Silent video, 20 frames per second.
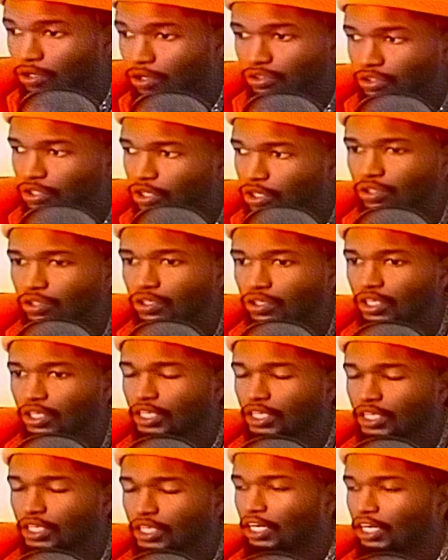know,
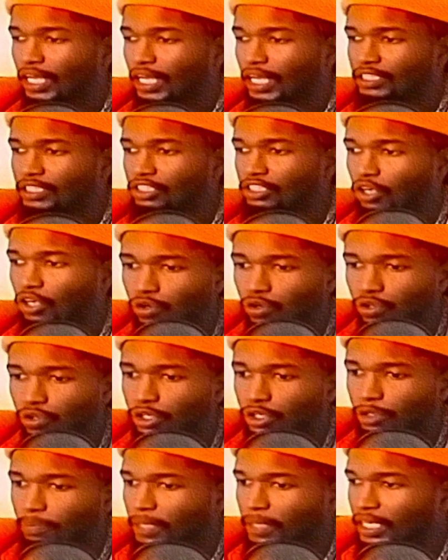are like these older
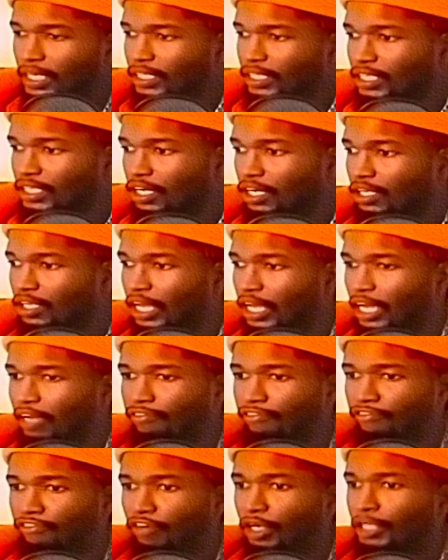men that are like
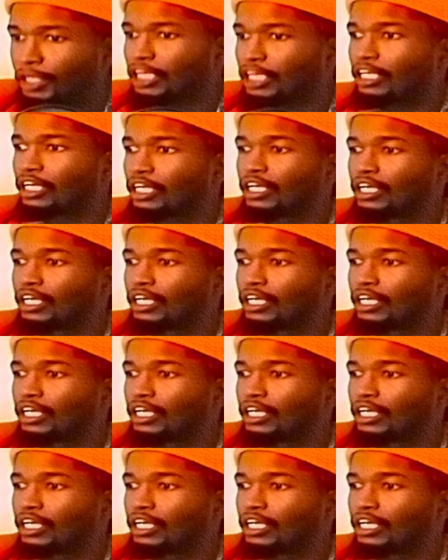fucking